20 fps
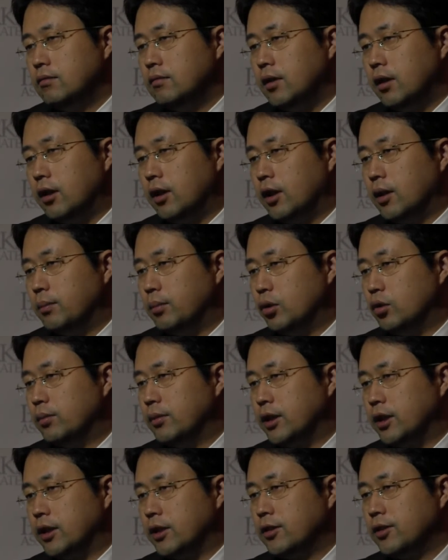early
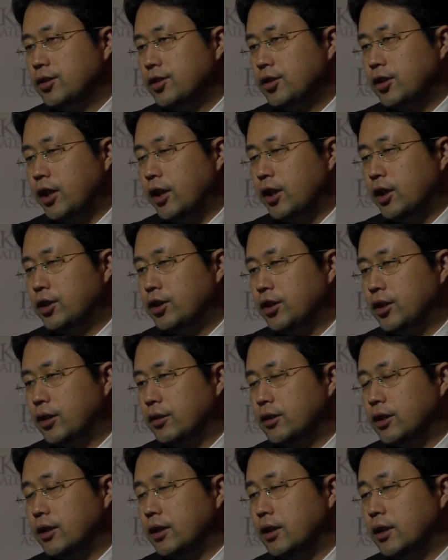boomer stage, you
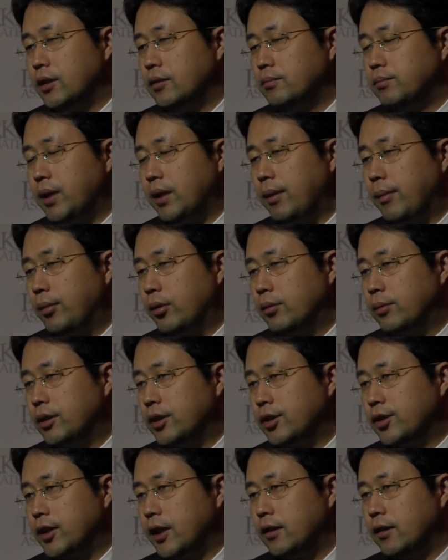know, the, the, baby
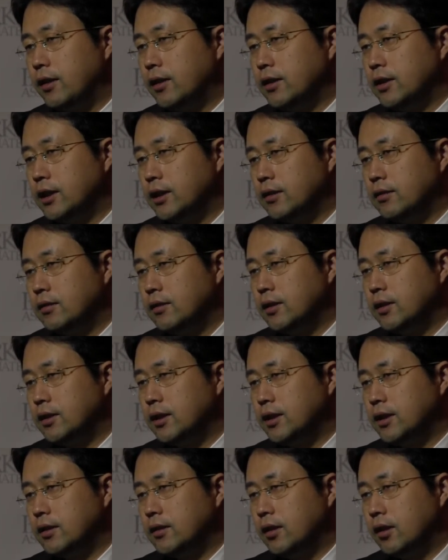boomers that in the in
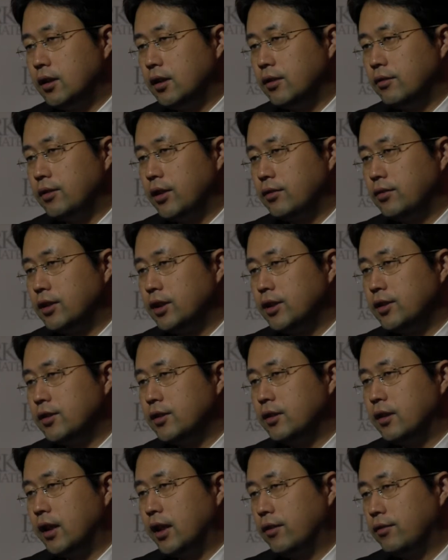the early 50s
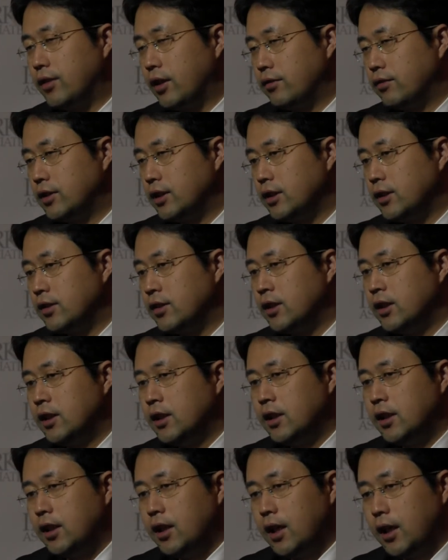and late 50s,
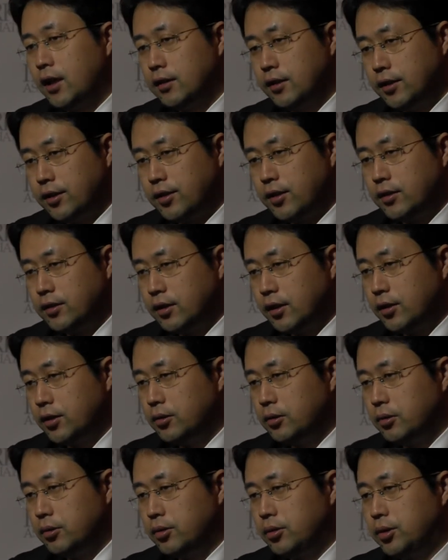and then the
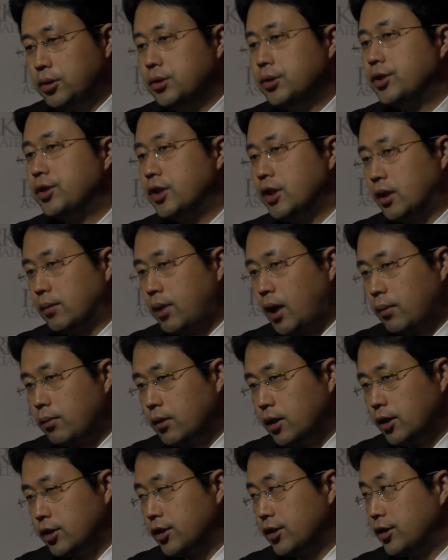true senior
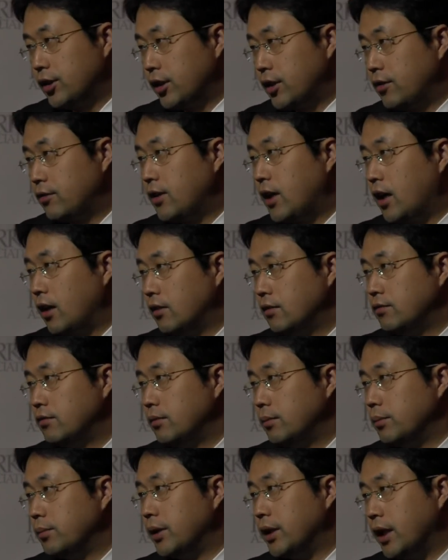population, 65
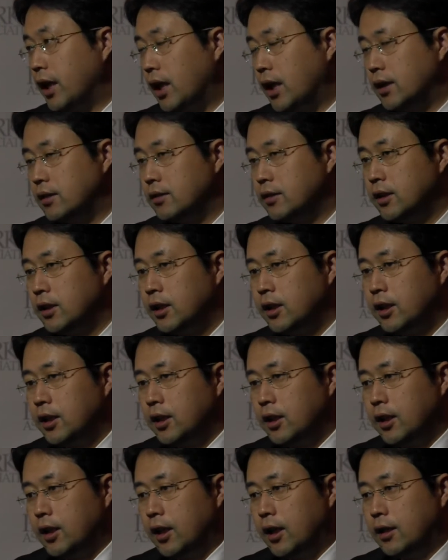beyond,
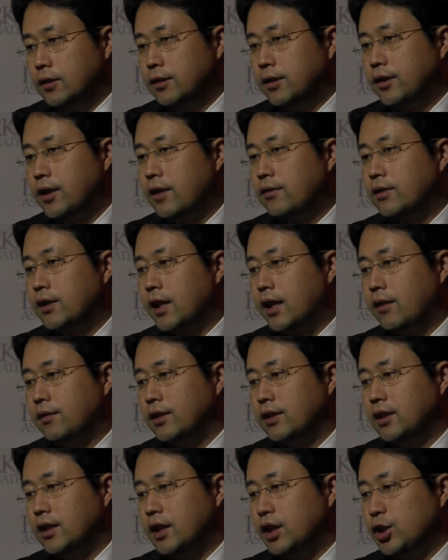uh, they definitely have
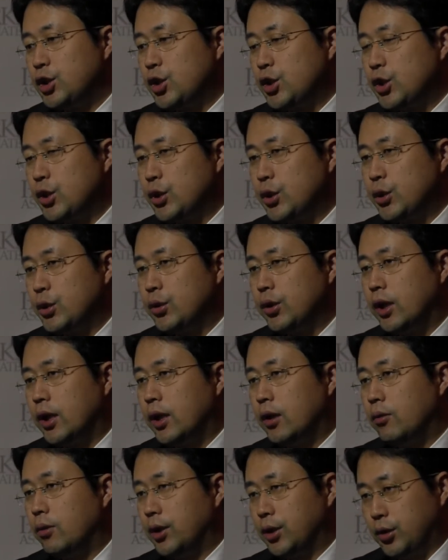the needs to
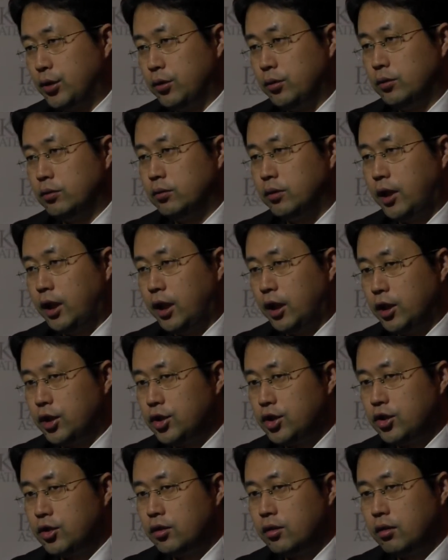uh, want to
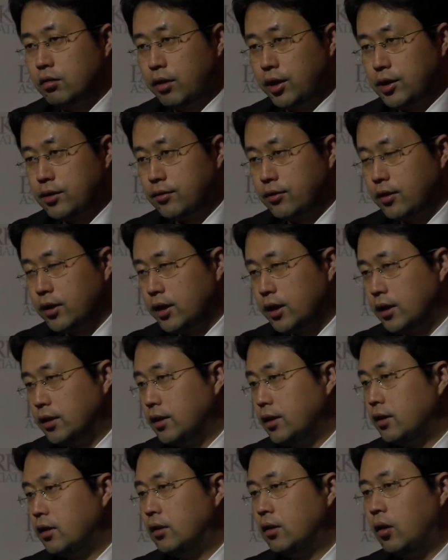age gracefully in
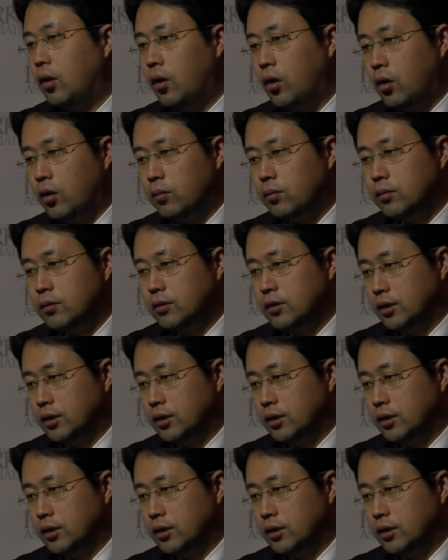their own home,